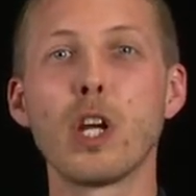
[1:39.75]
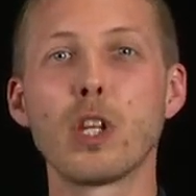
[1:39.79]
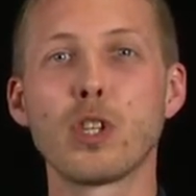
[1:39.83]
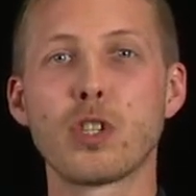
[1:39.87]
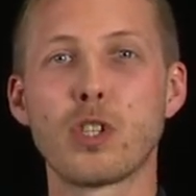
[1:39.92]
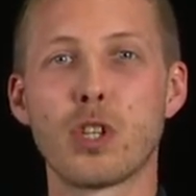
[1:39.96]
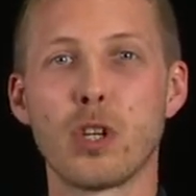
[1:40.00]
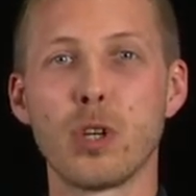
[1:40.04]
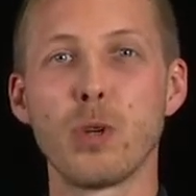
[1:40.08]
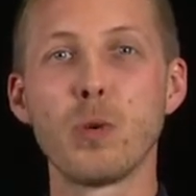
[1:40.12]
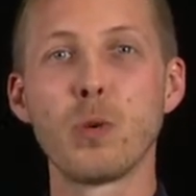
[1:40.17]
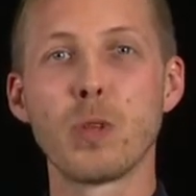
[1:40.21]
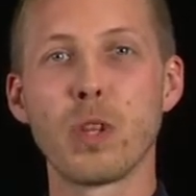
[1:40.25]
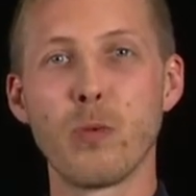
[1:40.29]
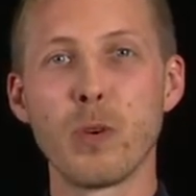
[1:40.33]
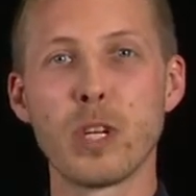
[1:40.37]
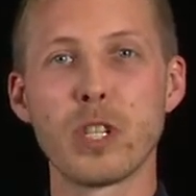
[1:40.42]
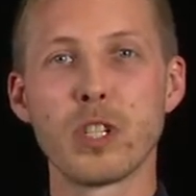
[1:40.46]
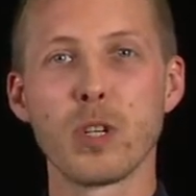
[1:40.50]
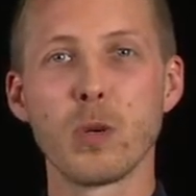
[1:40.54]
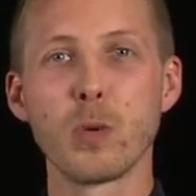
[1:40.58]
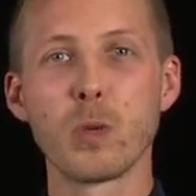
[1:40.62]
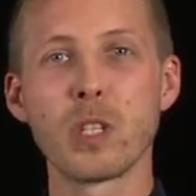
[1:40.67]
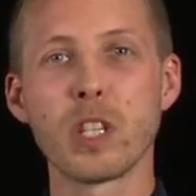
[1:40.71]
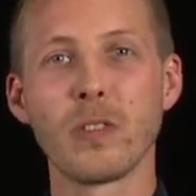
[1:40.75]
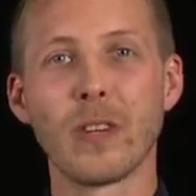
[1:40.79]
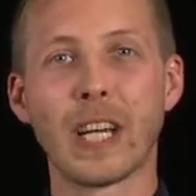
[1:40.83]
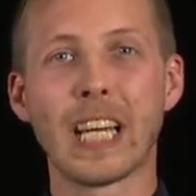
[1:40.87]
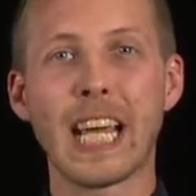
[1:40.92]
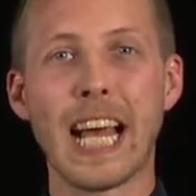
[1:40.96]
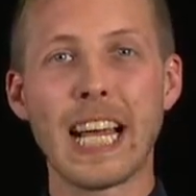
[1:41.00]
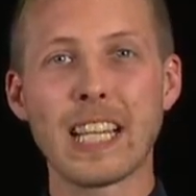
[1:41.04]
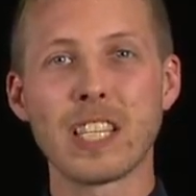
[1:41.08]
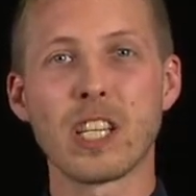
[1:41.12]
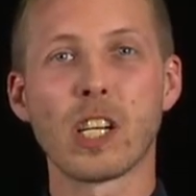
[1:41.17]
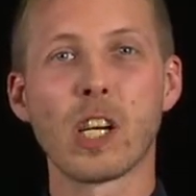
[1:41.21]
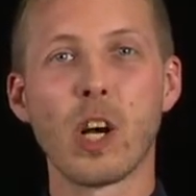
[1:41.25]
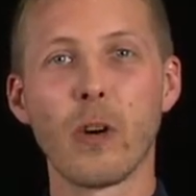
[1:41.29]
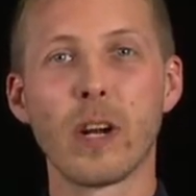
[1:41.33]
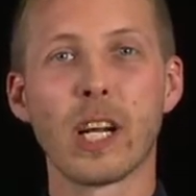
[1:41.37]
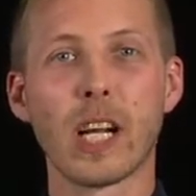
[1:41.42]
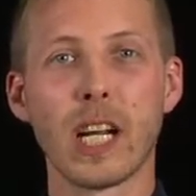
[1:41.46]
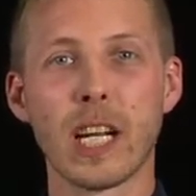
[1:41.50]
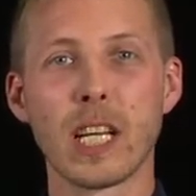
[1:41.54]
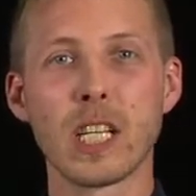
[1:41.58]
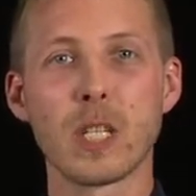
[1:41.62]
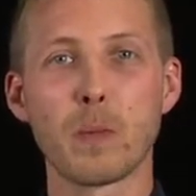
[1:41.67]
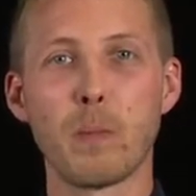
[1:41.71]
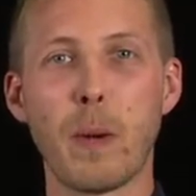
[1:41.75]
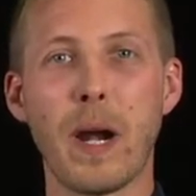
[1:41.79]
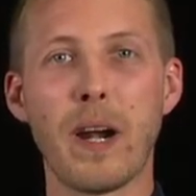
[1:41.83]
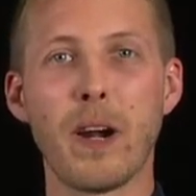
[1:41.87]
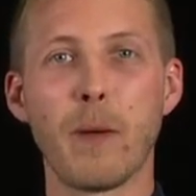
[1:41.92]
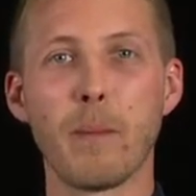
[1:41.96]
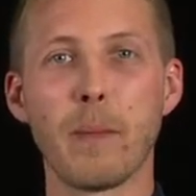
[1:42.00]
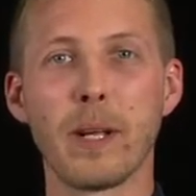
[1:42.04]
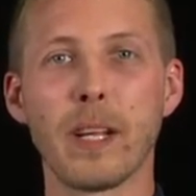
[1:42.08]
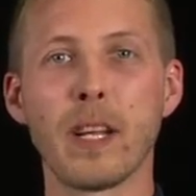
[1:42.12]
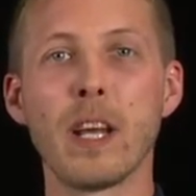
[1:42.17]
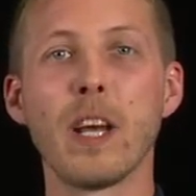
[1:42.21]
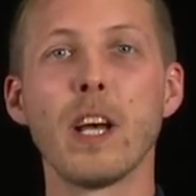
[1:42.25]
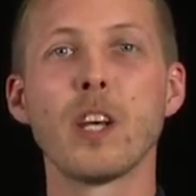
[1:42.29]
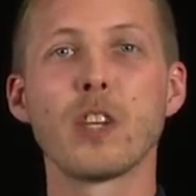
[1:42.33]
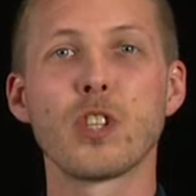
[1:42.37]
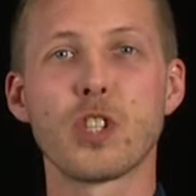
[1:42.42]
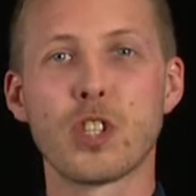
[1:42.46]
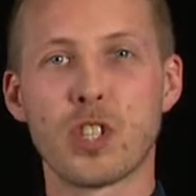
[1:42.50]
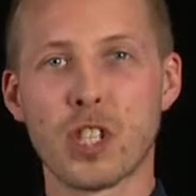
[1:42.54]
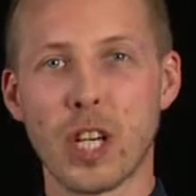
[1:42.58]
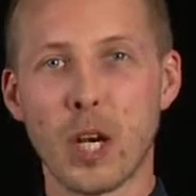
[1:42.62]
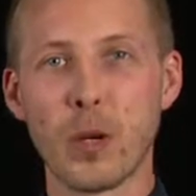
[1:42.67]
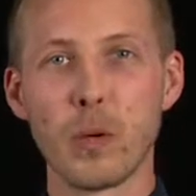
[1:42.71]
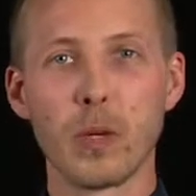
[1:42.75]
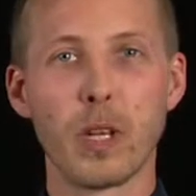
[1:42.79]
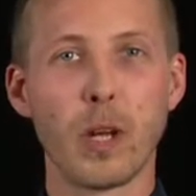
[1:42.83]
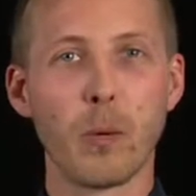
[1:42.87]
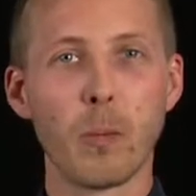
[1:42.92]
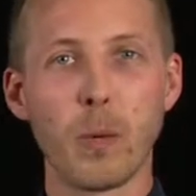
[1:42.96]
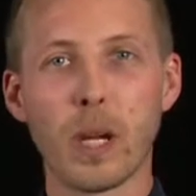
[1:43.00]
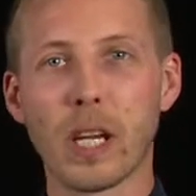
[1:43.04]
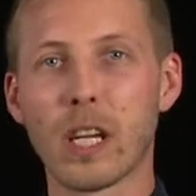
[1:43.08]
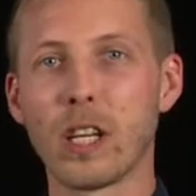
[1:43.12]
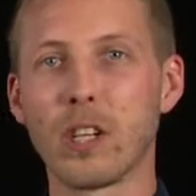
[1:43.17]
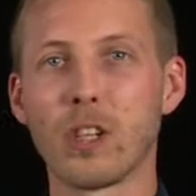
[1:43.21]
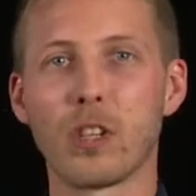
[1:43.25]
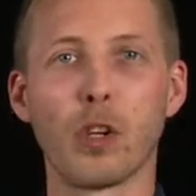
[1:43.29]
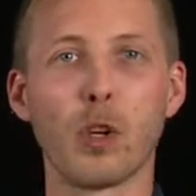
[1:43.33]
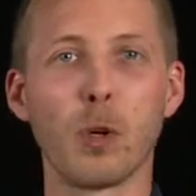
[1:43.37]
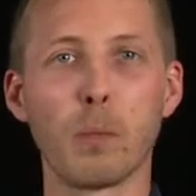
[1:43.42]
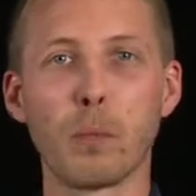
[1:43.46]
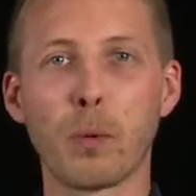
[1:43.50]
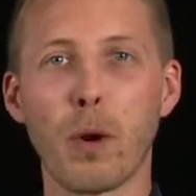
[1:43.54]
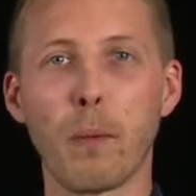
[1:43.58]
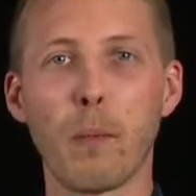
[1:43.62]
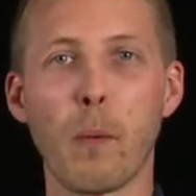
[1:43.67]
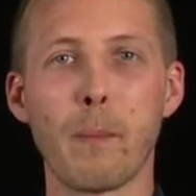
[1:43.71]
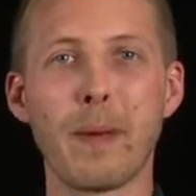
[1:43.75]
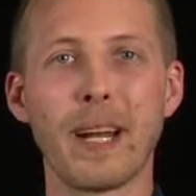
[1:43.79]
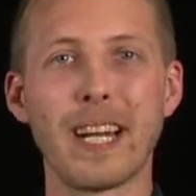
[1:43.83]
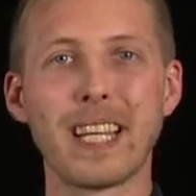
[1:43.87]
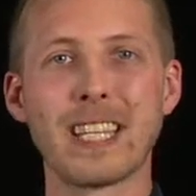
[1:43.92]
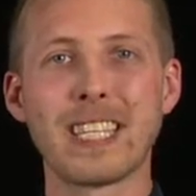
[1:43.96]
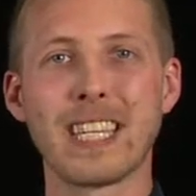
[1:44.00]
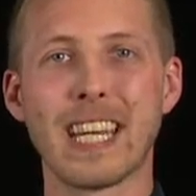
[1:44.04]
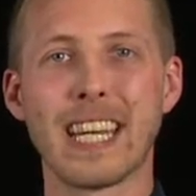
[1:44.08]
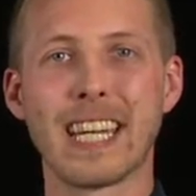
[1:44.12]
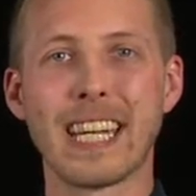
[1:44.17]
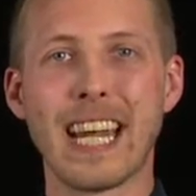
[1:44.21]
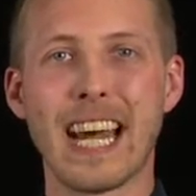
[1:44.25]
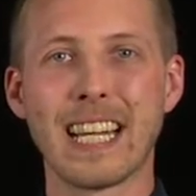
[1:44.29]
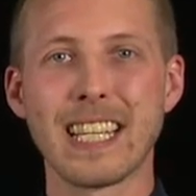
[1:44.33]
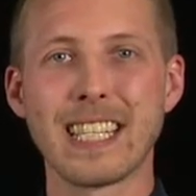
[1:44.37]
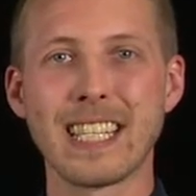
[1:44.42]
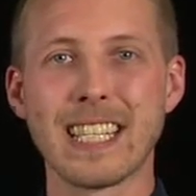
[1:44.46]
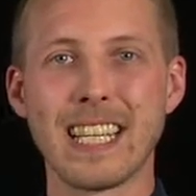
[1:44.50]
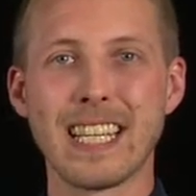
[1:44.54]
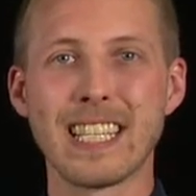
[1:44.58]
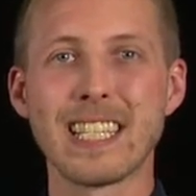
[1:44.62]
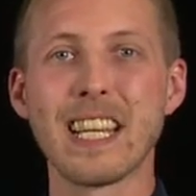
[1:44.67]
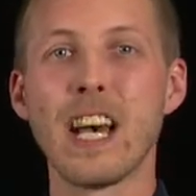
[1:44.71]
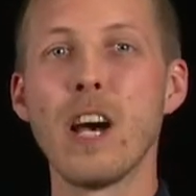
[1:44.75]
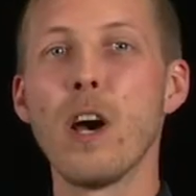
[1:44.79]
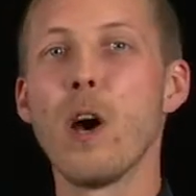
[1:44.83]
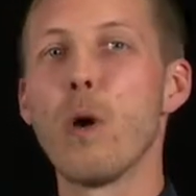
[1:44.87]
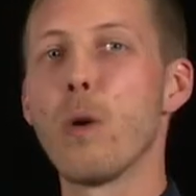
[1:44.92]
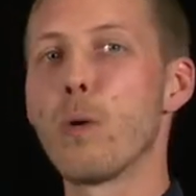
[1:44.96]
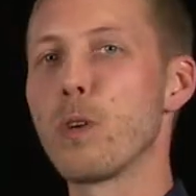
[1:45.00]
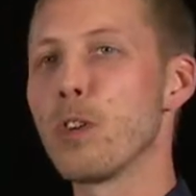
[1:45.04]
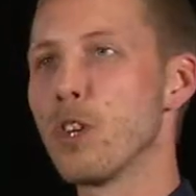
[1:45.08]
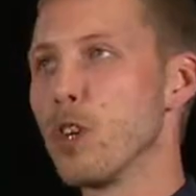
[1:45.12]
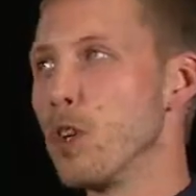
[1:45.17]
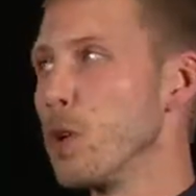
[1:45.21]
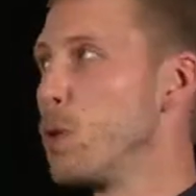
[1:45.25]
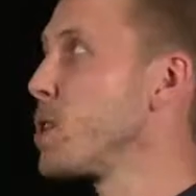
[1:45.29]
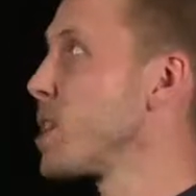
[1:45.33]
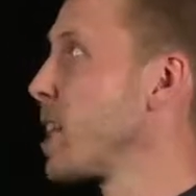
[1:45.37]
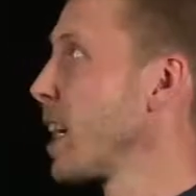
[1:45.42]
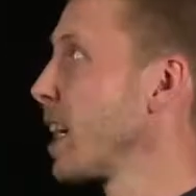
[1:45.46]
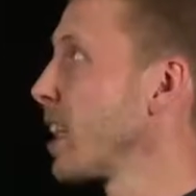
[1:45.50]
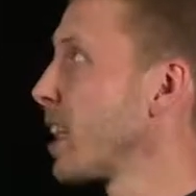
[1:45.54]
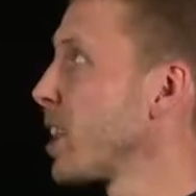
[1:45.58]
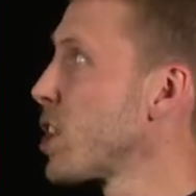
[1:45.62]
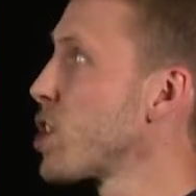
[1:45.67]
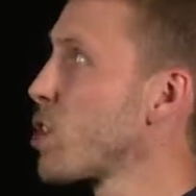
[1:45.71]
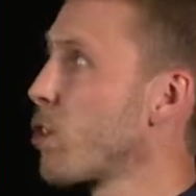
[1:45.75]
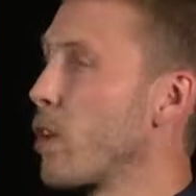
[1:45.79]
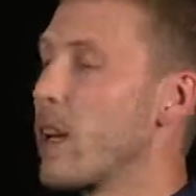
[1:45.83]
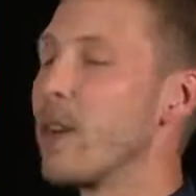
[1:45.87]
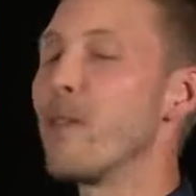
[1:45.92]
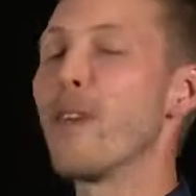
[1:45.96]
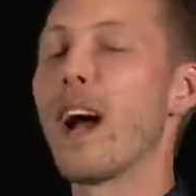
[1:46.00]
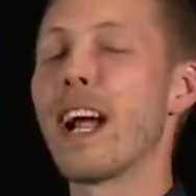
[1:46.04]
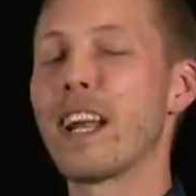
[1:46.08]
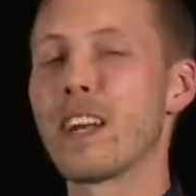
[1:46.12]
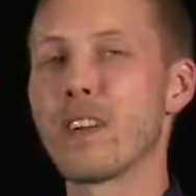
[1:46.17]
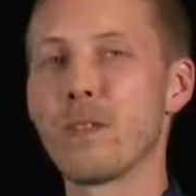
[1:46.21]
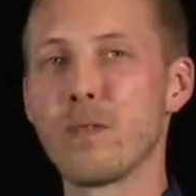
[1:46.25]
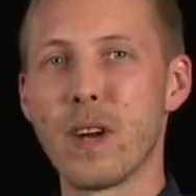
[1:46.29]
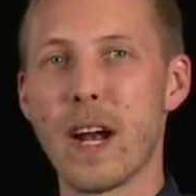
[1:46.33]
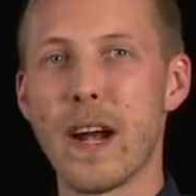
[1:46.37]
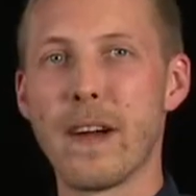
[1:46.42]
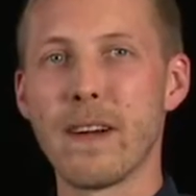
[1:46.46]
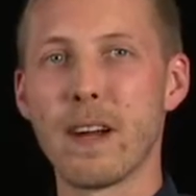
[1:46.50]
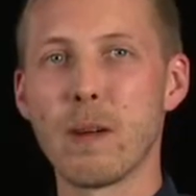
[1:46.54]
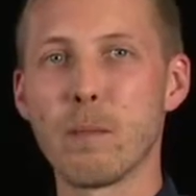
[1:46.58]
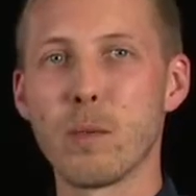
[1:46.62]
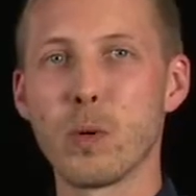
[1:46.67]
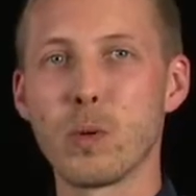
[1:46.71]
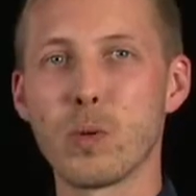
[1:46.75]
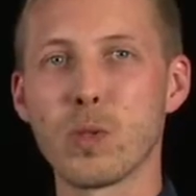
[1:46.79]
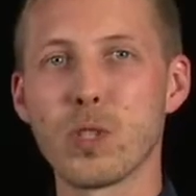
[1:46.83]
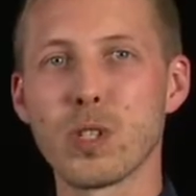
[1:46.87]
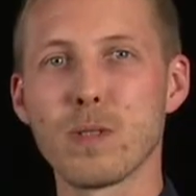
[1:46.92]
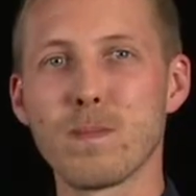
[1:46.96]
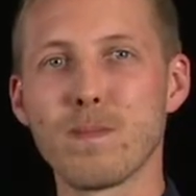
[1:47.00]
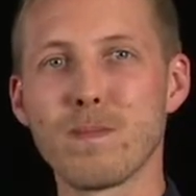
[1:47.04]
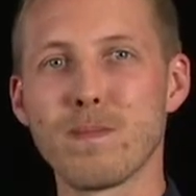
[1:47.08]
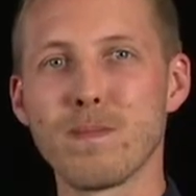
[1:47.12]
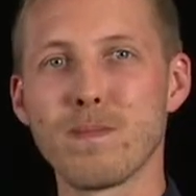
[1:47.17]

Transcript: to the results of a categorical experiment so that we can do probability analysis using discrete random variables.